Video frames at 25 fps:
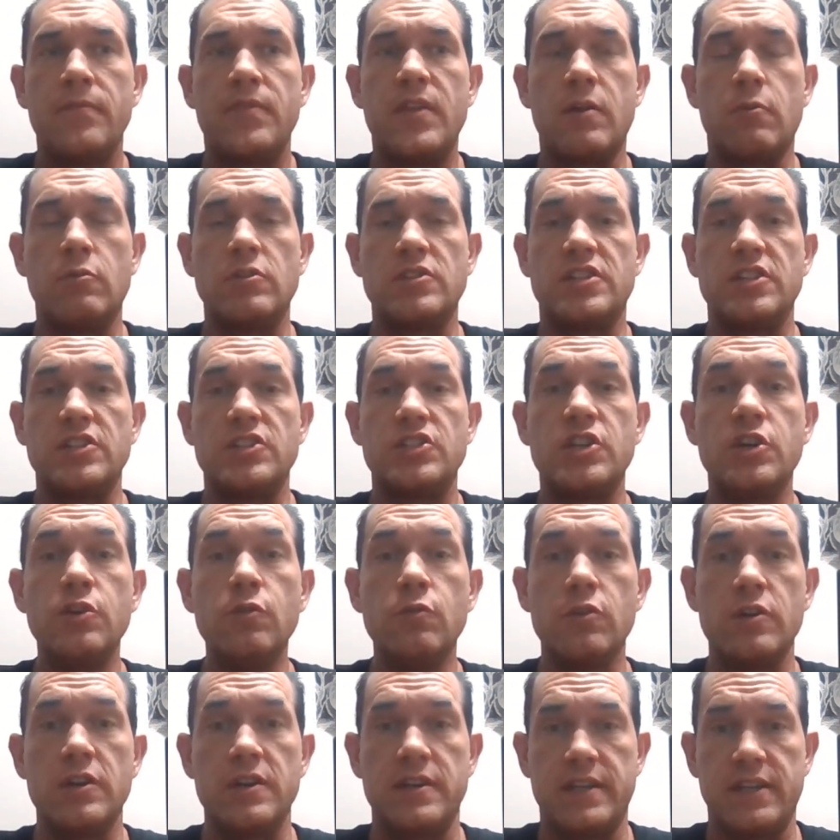There was the
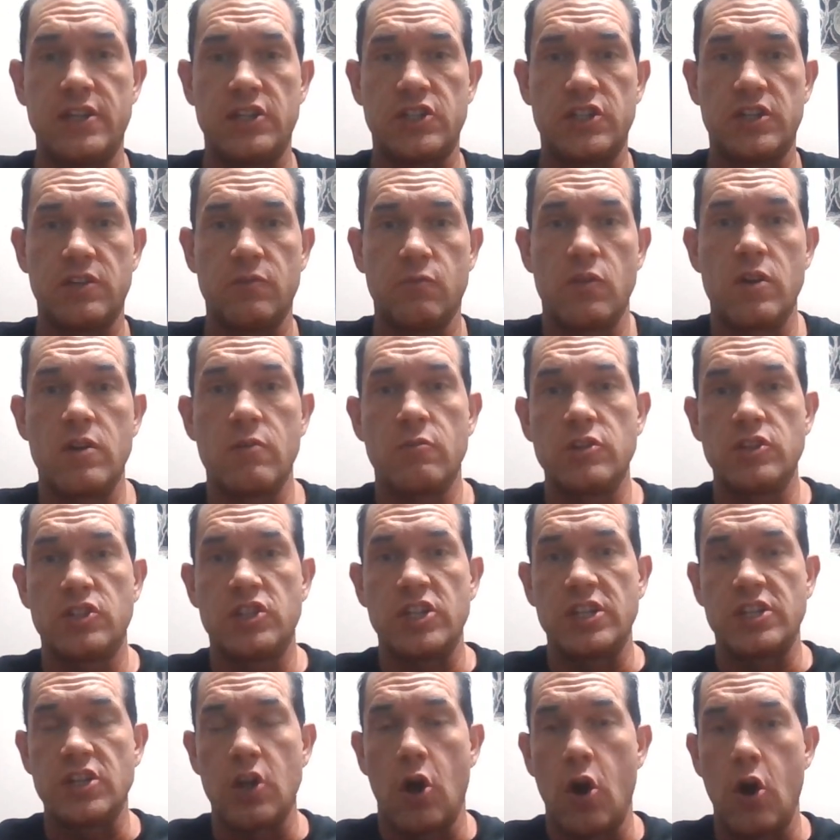tour edition where it was
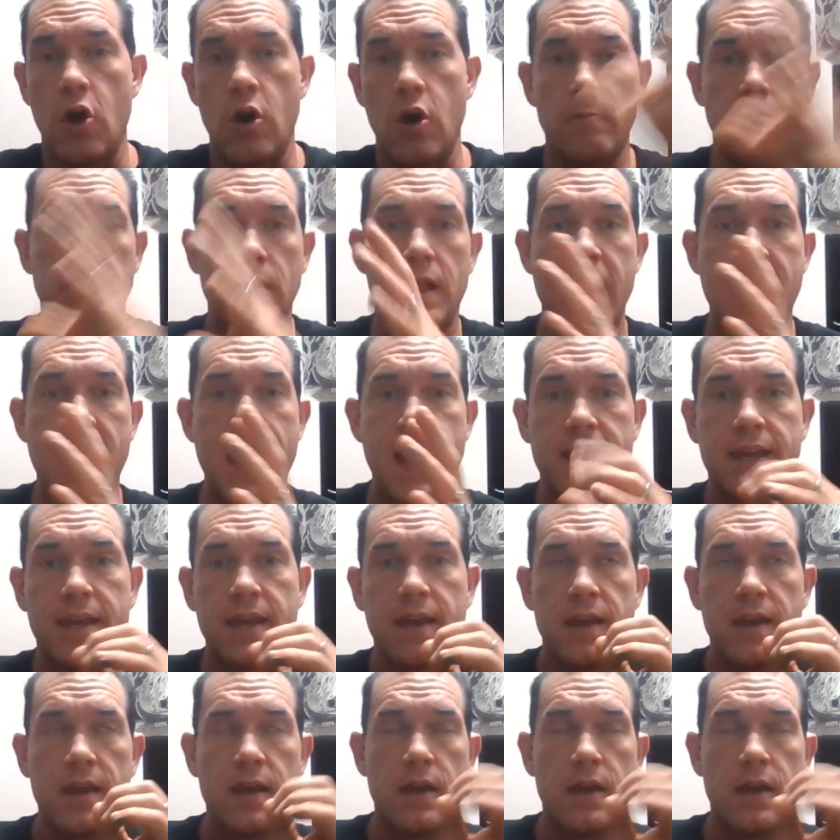just all black,